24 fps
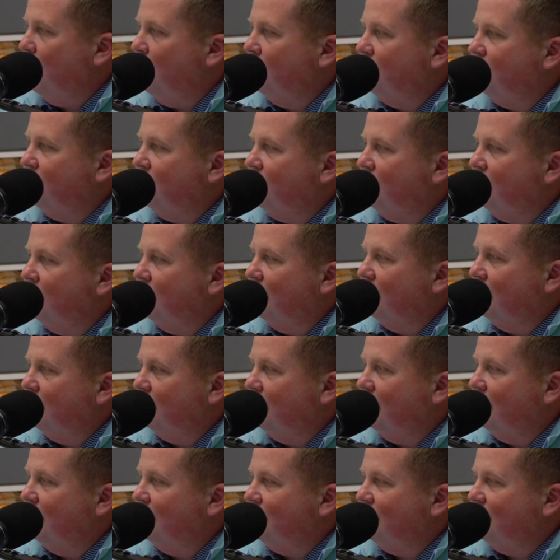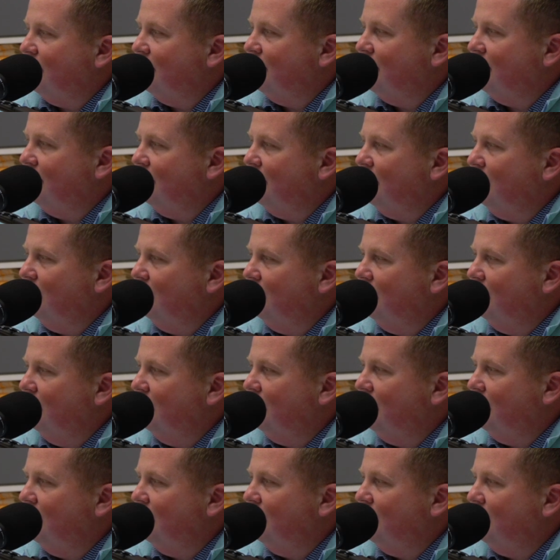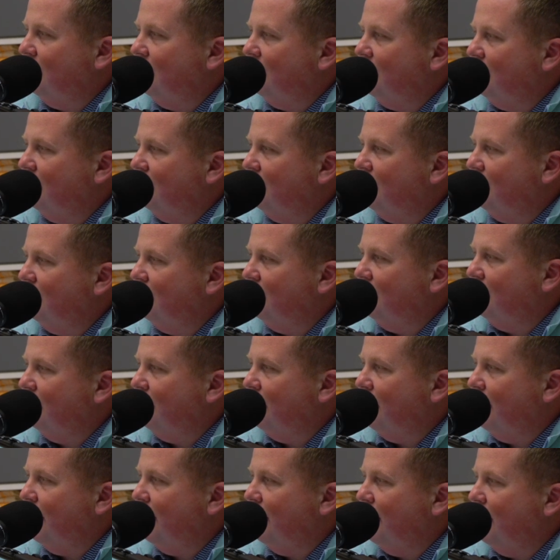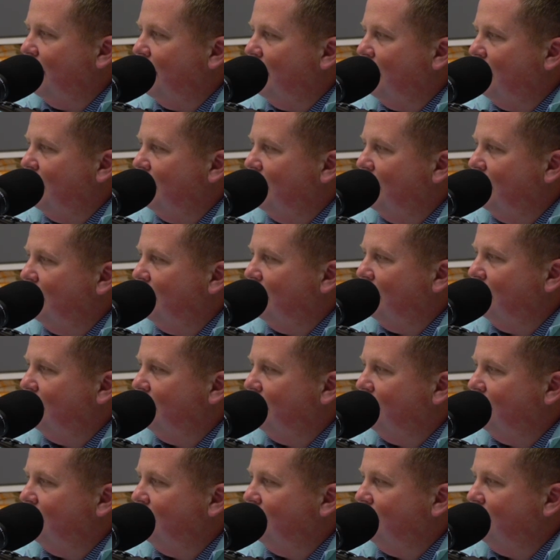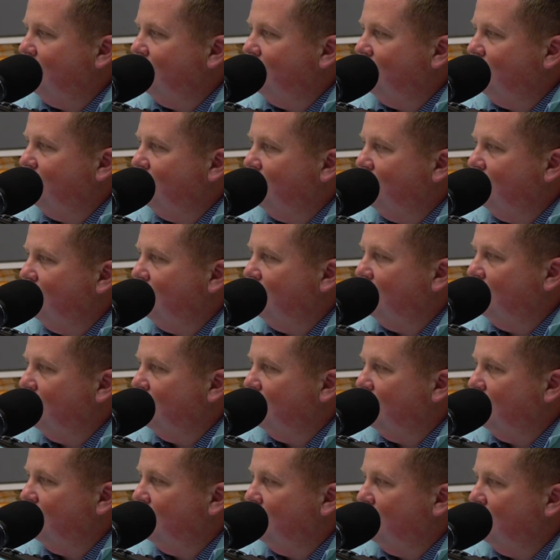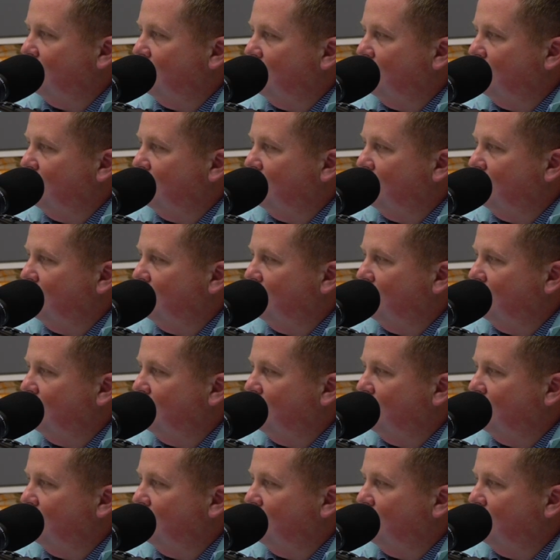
(not speaking)